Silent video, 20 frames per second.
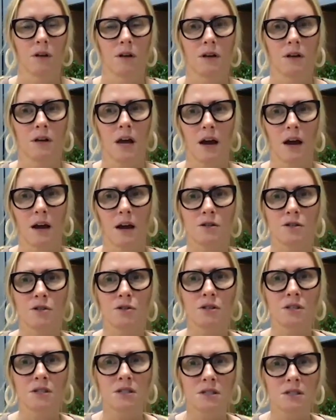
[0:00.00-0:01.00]
Yeah, and so
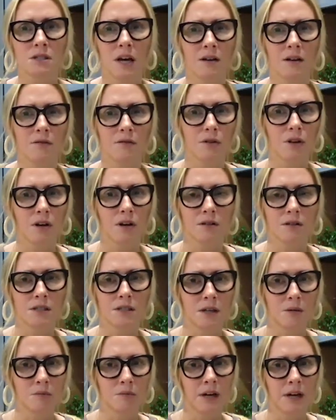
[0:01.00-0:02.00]
this is kind of along the
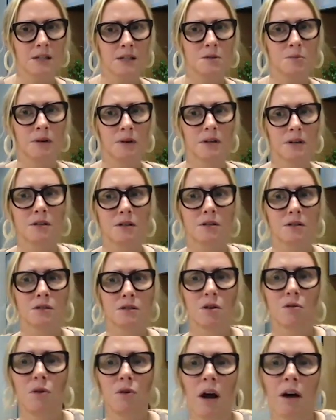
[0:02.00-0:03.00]
same lines, but
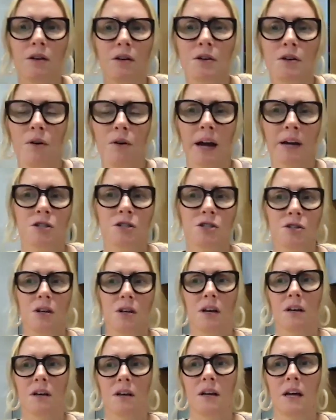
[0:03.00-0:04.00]
so how do you
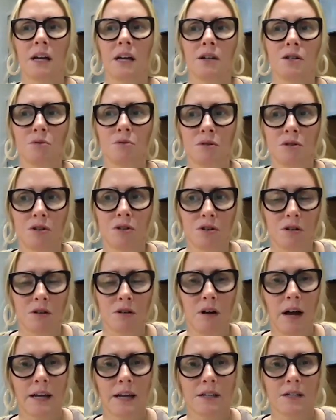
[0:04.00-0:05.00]
actually engage with your
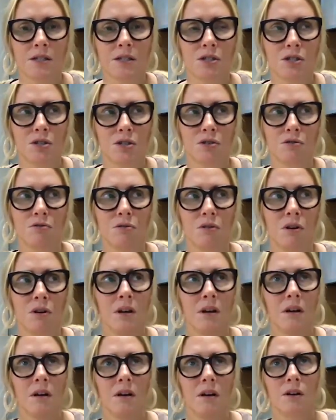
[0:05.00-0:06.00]
clients to,
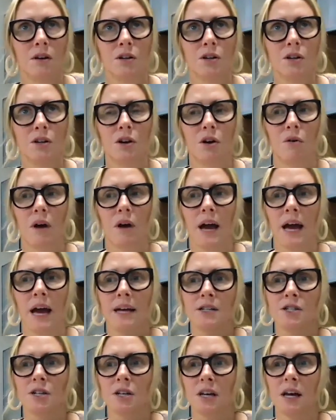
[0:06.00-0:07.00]

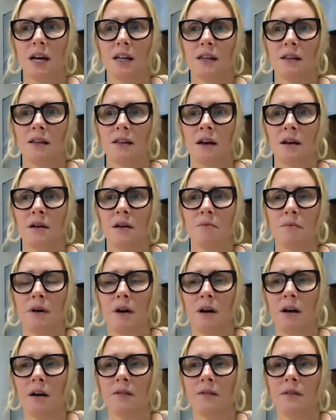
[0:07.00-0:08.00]
educate them
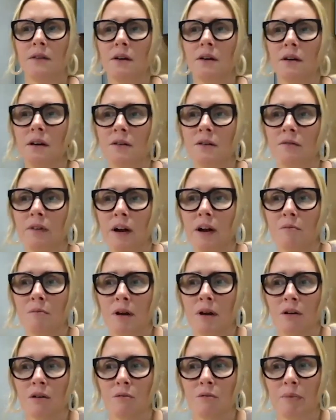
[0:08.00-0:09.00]
on the
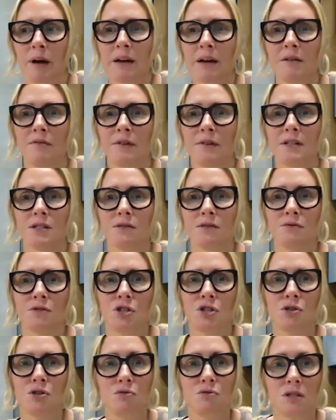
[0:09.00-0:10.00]
environmental benefits of
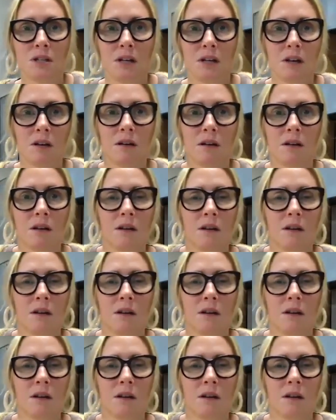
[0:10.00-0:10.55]
choosing